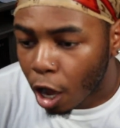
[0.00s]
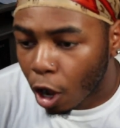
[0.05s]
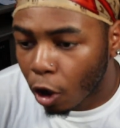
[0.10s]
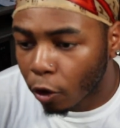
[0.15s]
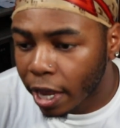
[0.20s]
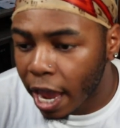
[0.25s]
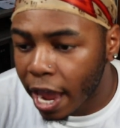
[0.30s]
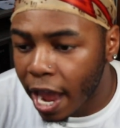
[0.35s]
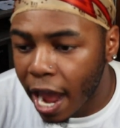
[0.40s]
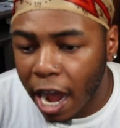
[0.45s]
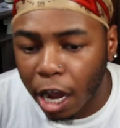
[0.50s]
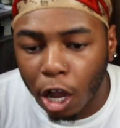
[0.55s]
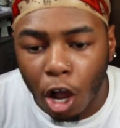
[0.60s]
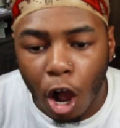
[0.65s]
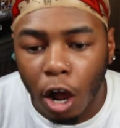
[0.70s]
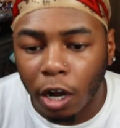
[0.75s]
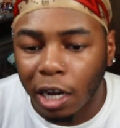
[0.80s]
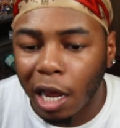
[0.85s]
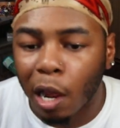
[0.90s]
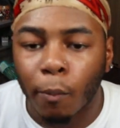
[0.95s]
Okay, I
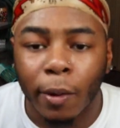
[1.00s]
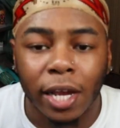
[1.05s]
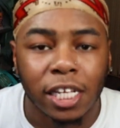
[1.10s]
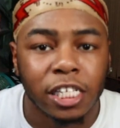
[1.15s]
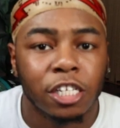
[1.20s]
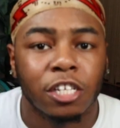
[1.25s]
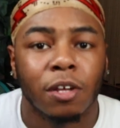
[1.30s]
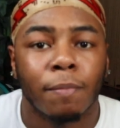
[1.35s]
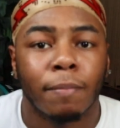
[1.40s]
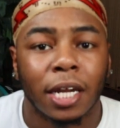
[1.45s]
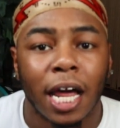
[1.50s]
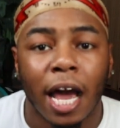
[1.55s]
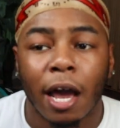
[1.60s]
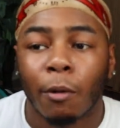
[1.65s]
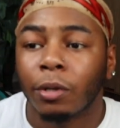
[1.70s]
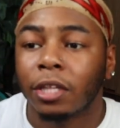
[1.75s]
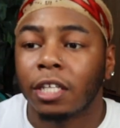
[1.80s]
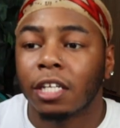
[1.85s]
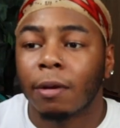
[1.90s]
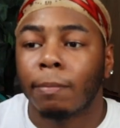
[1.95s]
call out racism a
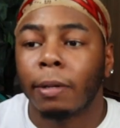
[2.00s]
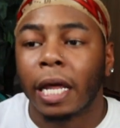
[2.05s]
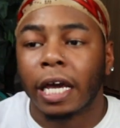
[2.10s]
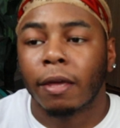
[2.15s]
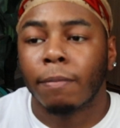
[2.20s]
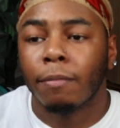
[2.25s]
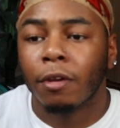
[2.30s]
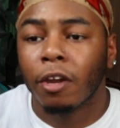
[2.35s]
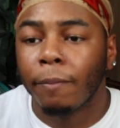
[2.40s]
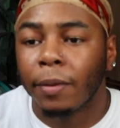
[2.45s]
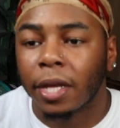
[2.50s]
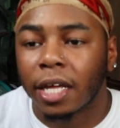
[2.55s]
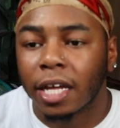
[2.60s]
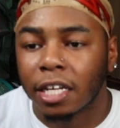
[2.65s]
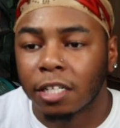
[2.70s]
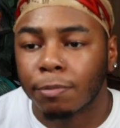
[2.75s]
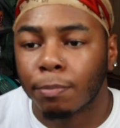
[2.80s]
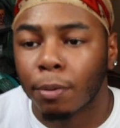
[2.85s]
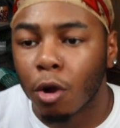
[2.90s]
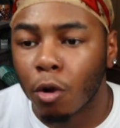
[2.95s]
lot within the black community
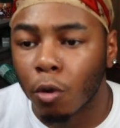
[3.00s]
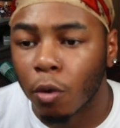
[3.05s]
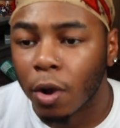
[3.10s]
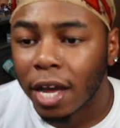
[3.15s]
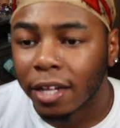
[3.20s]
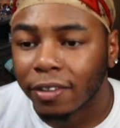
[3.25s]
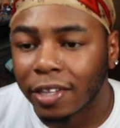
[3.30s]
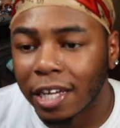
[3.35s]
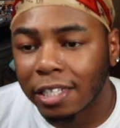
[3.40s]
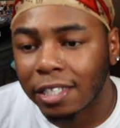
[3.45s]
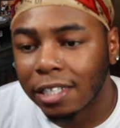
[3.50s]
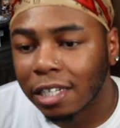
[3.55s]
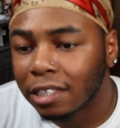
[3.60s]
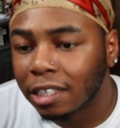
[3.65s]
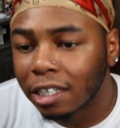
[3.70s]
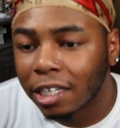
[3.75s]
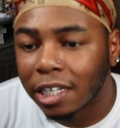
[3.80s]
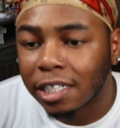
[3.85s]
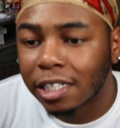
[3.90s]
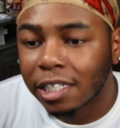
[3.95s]
because, bro, they
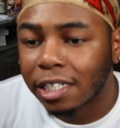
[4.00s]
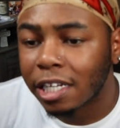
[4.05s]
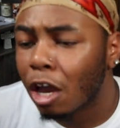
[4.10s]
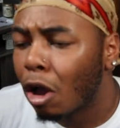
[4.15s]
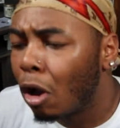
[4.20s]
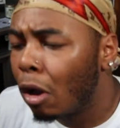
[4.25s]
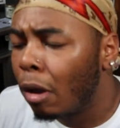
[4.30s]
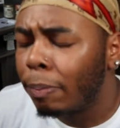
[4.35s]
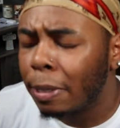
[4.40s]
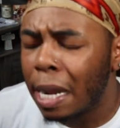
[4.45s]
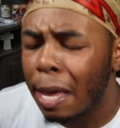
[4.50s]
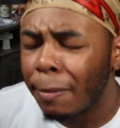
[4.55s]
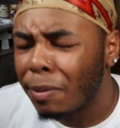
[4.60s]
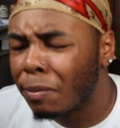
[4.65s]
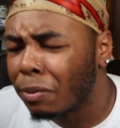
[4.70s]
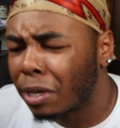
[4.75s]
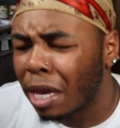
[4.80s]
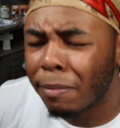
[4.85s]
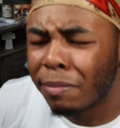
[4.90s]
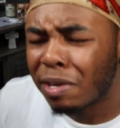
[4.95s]
sit there and say, oh, black
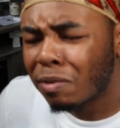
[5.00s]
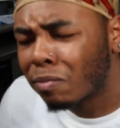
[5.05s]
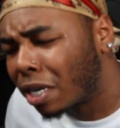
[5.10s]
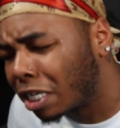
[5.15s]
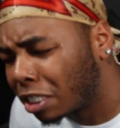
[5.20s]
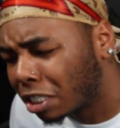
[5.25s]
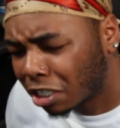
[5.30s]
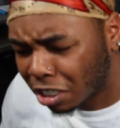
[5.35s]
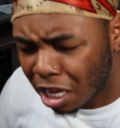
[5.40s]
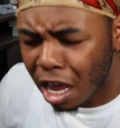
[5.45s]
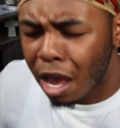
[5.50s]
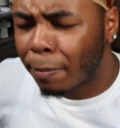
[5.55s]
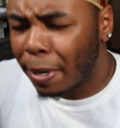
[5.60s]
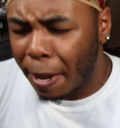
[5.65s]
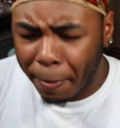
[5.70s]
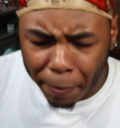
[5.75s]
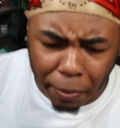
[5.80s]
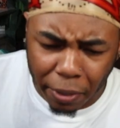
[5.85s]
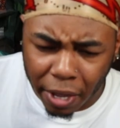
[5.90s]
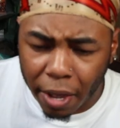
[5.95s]
people can be racist.
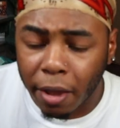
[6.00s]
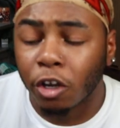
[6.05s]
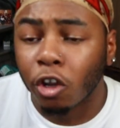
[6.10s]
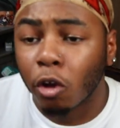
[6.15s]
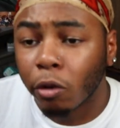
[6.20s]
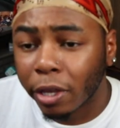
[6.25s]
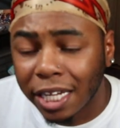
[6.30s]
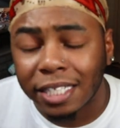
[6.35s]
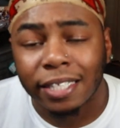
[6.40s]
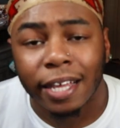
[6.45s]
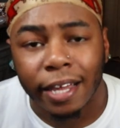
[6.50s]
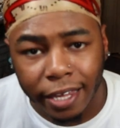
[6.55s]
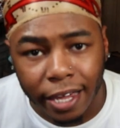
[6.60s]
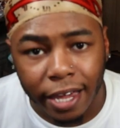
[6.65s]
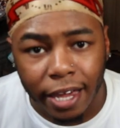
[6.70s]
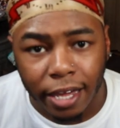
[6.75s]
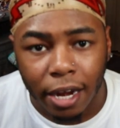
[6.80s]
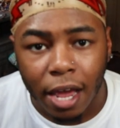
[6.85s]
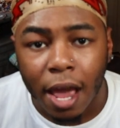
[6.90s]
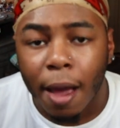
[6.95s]
Black people can. No, yes, they
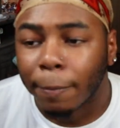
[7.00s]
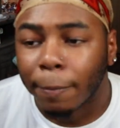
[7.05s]
can.